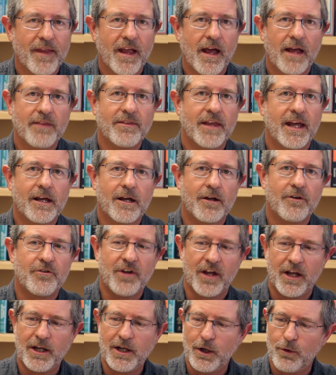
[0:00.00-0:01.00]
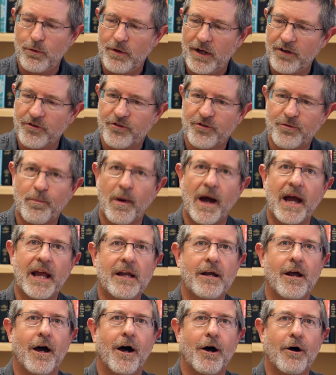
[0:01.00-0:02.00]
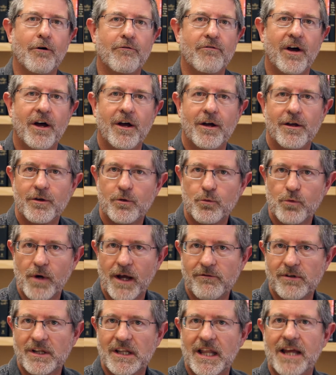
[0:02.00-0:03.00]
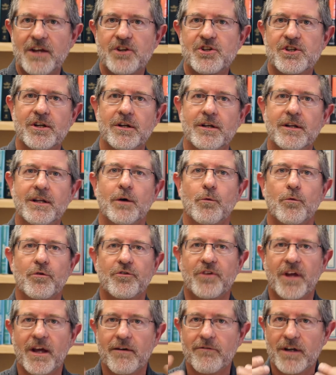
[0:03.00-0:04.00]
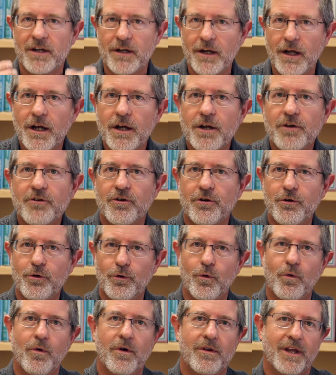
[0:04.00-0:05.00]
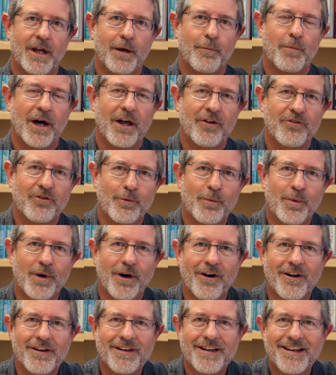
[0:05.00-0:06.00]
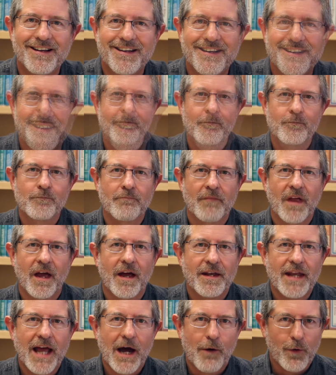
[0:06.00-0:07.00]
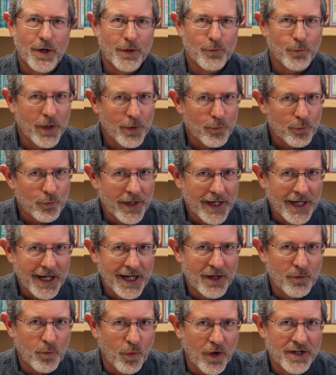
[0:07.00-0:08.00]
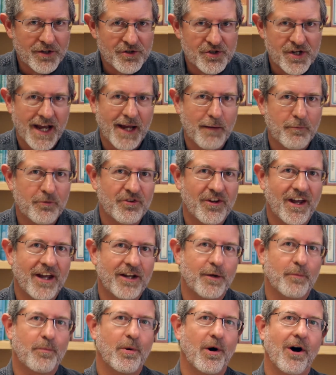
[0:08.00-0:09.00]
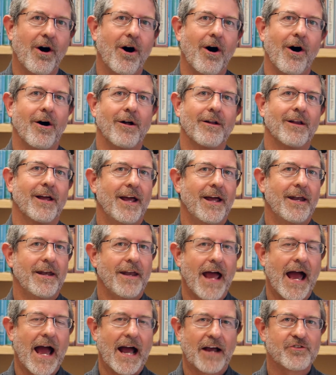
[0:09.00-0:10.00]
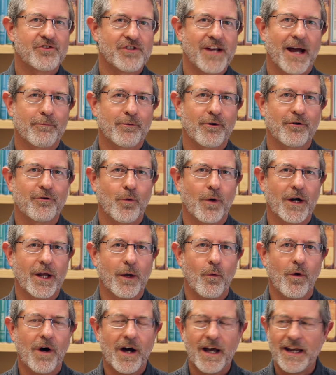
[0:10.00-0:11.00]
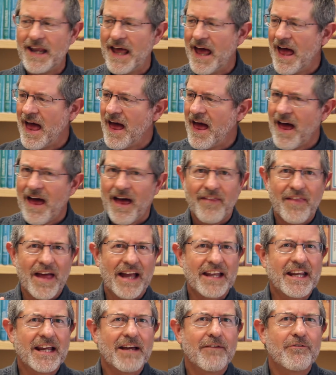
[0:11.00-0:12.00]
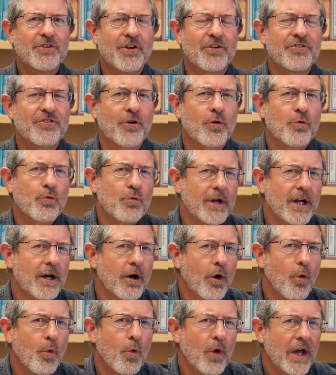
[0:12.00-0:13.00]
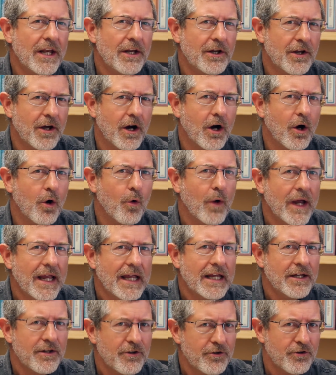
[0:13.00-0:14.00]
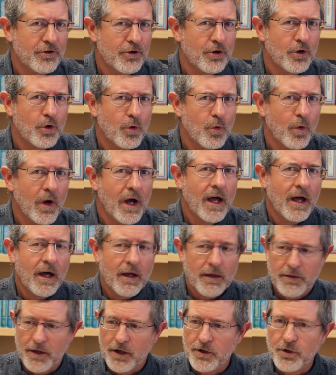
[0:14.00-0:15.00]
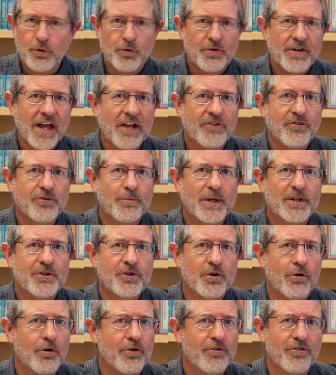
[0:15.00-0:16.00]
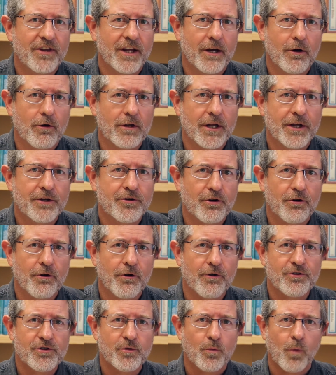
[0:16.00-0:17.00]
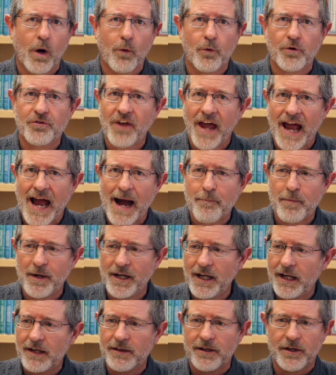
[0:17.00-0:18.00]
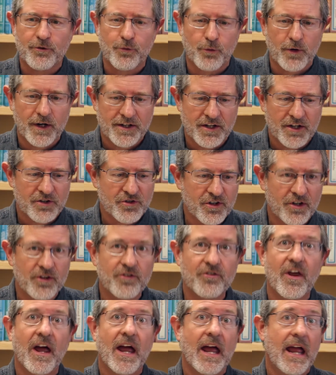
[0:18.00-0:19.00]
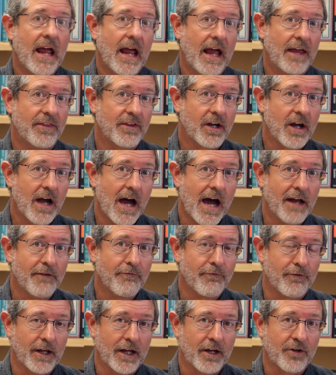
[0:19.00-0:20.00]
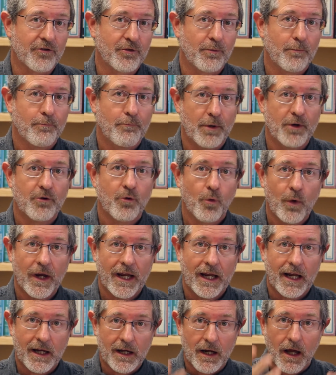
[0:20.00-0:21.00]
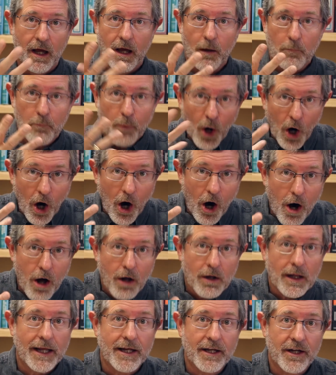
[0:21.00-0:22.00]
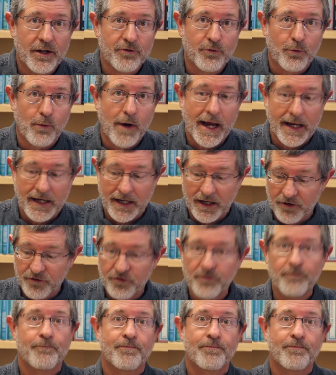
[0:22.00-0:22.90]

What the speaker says: And they continued in spite of the revelation that was given to the Apostle Paul. Now, when we read what James said to Paul in Acts chapter 21, that gives us a real window into the New Testament church, the early church, what was happening, the traditions, and the conflicts between Paul and his writings